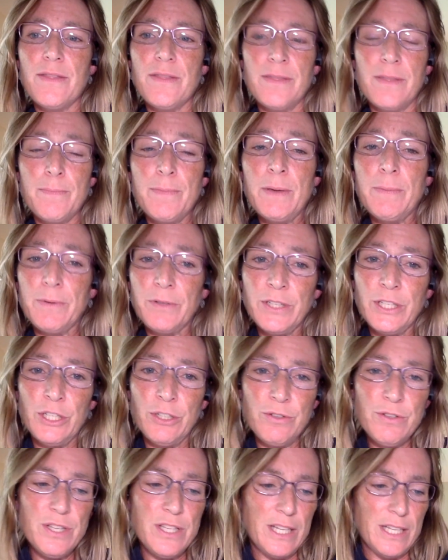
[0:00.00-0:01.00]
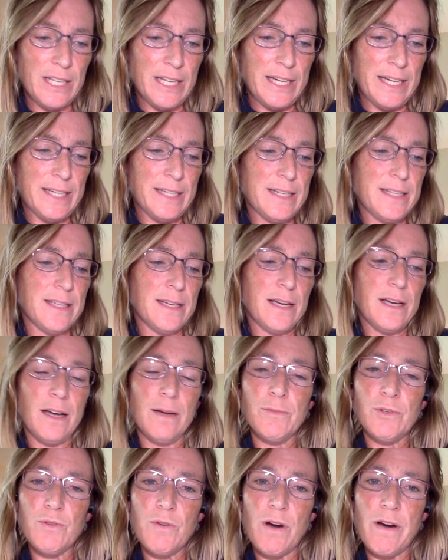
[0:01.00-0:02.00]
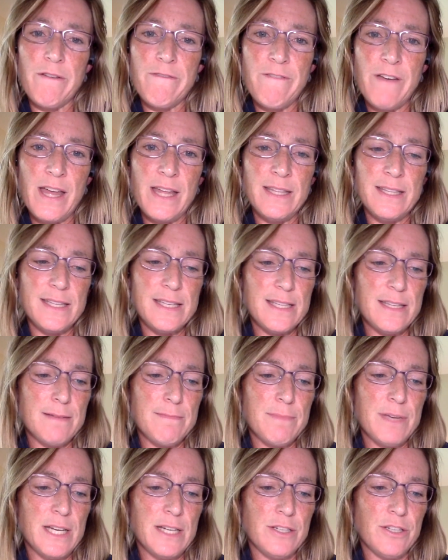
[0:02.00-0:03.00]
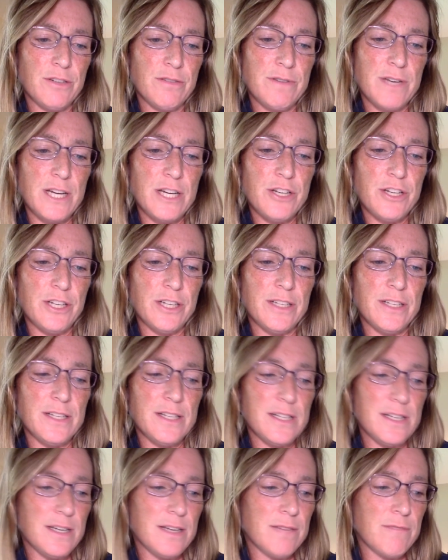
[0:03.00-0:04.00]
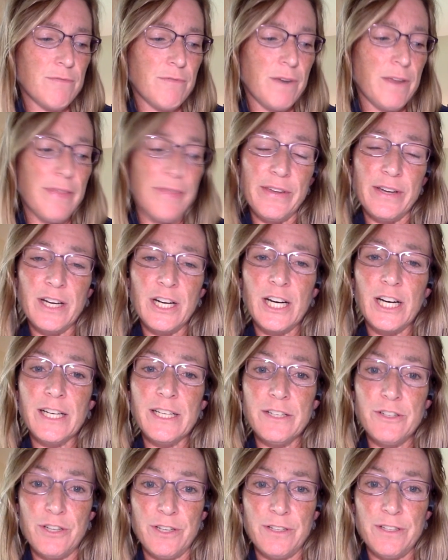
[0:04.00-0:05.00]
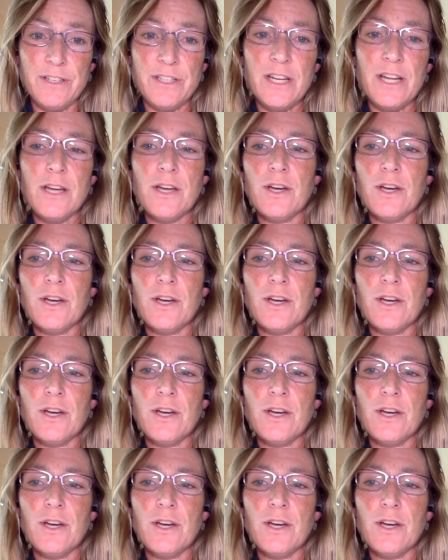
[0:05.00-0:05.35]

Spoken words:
the people that use the land, that come to our events, that make donations and rent the cottages.